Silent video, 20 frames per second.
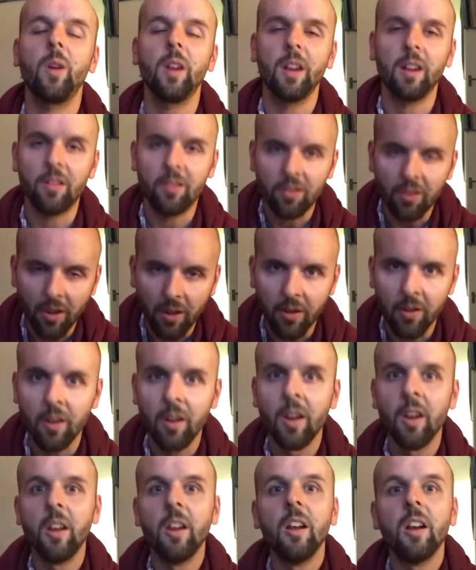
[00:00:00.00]
week, so
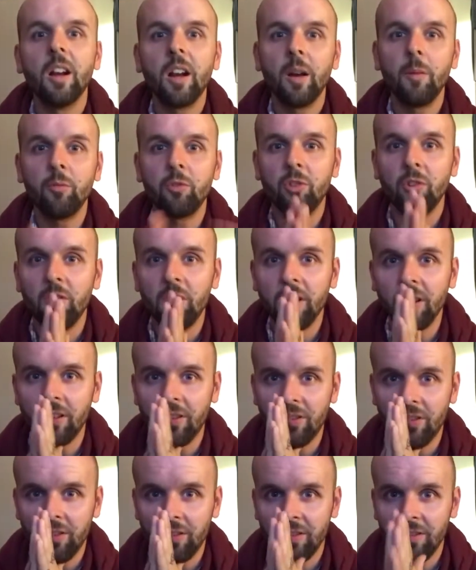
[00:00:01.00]
come join
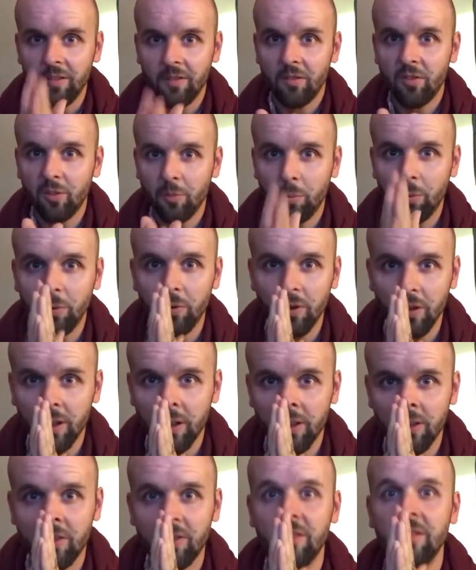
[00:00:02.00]
us support
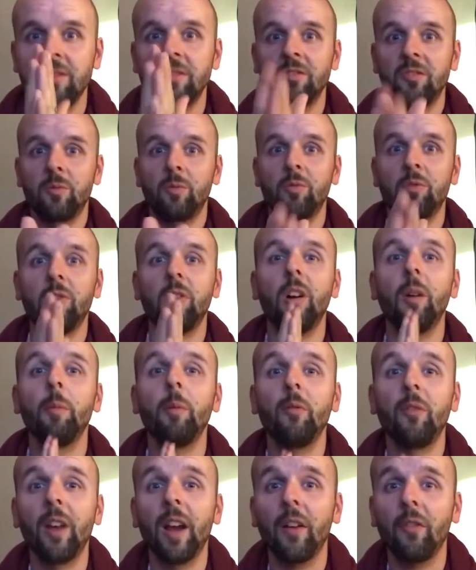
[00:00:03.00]
us subscribe
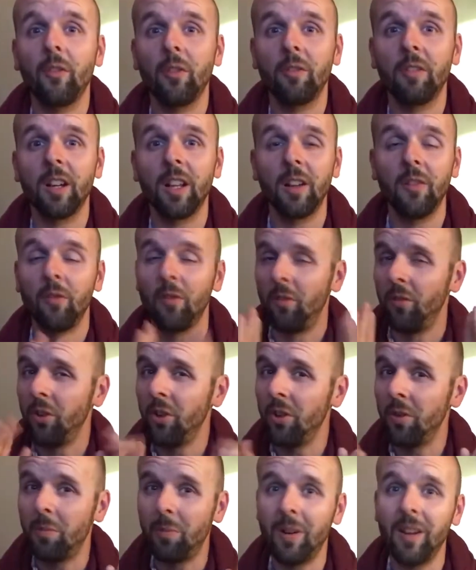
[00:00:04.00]
if you haven't already if you're
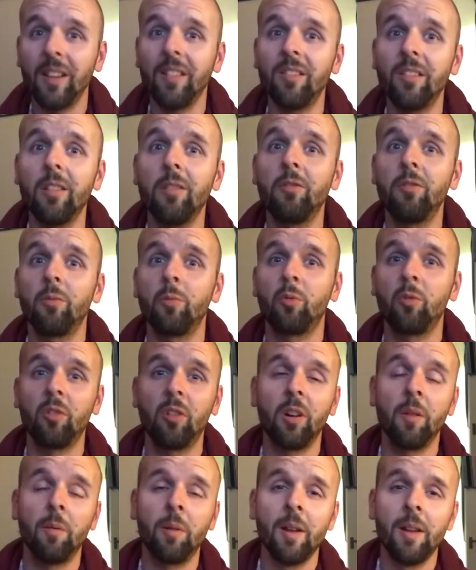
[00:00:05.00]
new please do
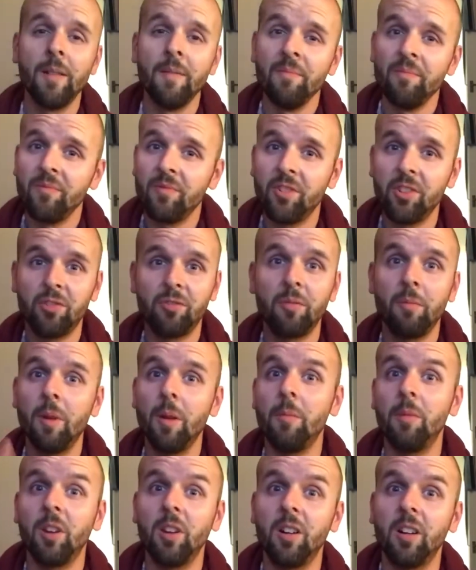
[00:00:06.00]
subscribe just
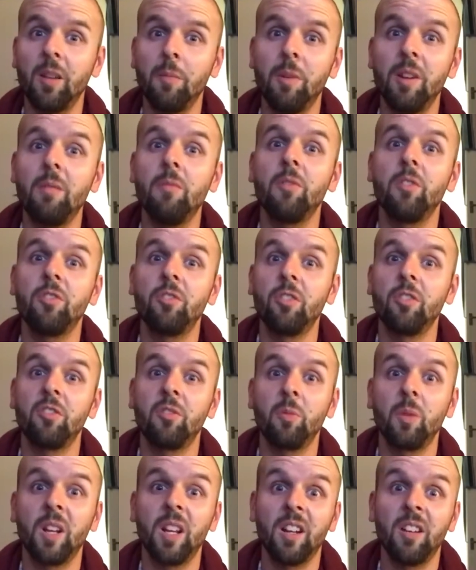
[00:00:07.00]
remember you're going to be in with a chance
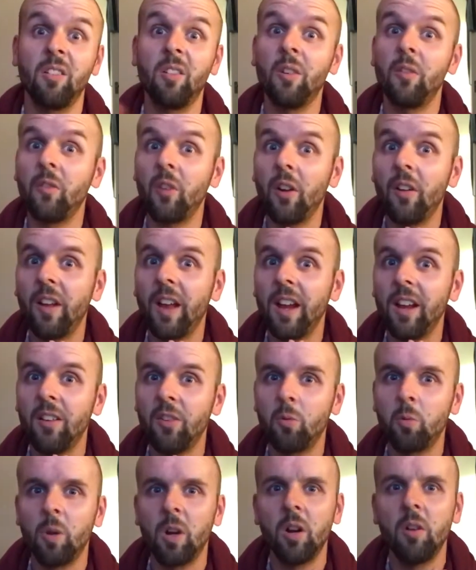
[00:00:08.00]
of winning an iphone 8
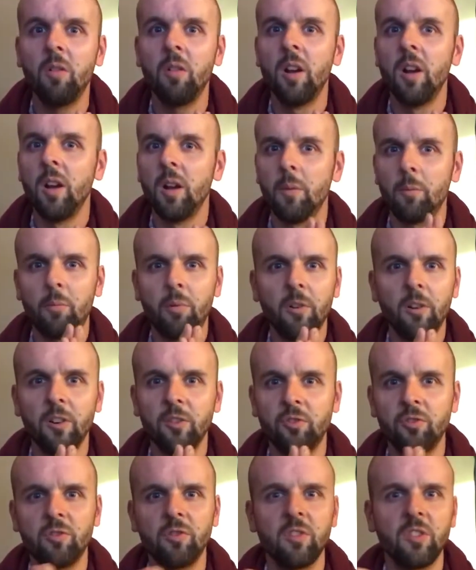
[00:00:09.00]
as well
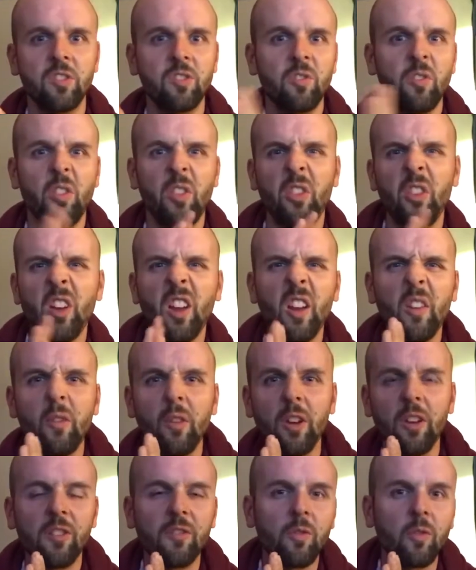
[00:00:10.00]
prize draw is on the
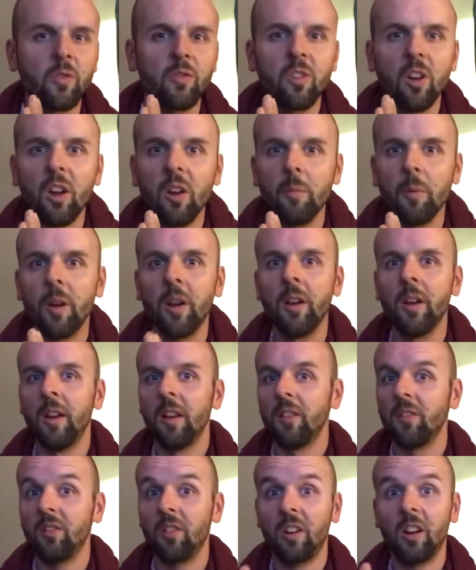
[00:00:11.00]
31st of October.
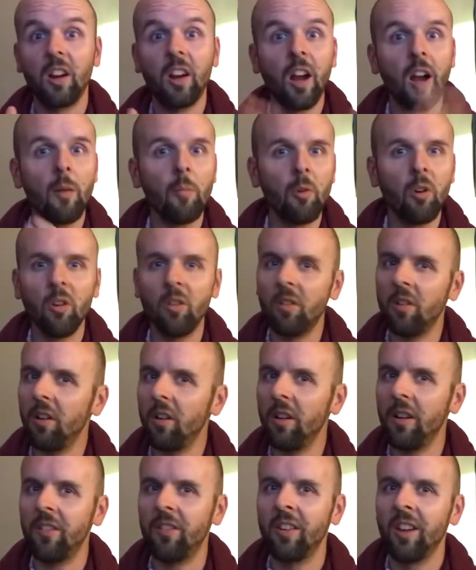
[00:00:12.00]
So come along
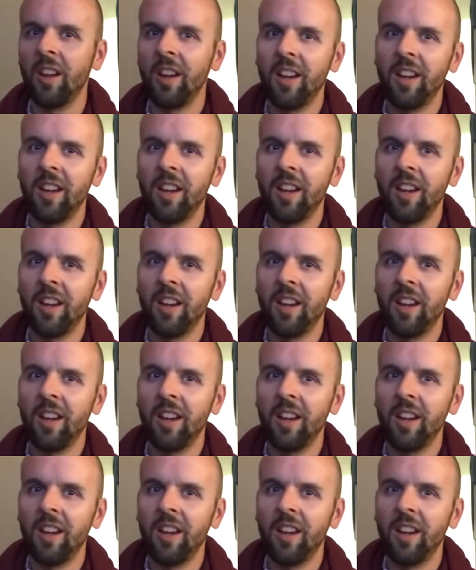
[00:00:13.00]
guys,